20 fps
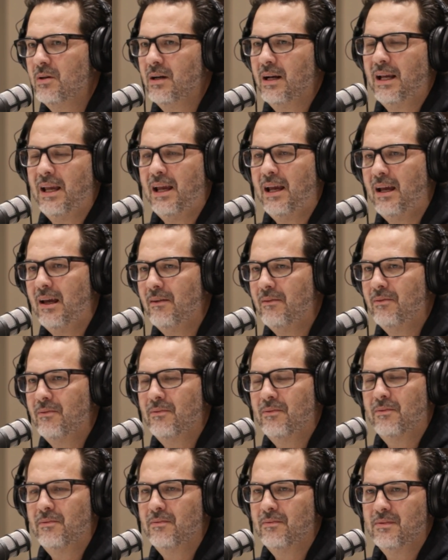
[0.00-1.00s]
I
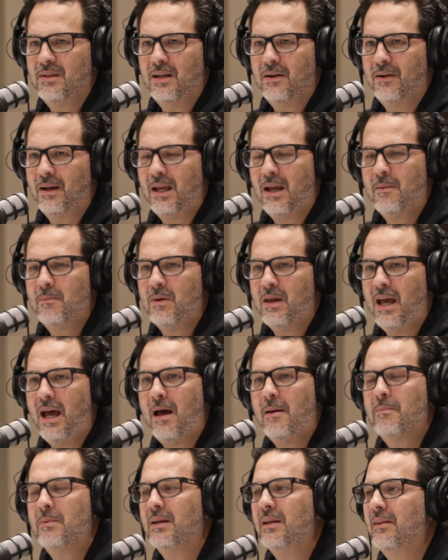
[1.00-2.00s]
can't be
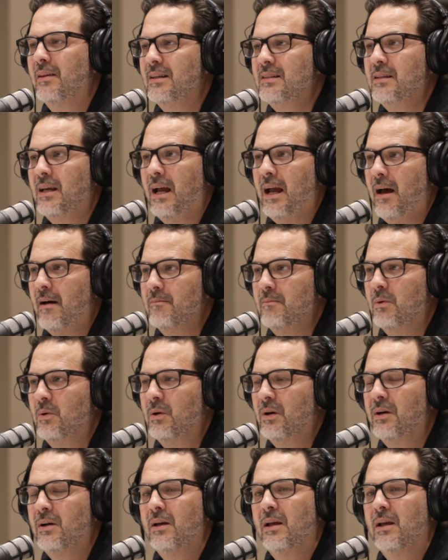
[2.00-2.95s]
happy unless I have more.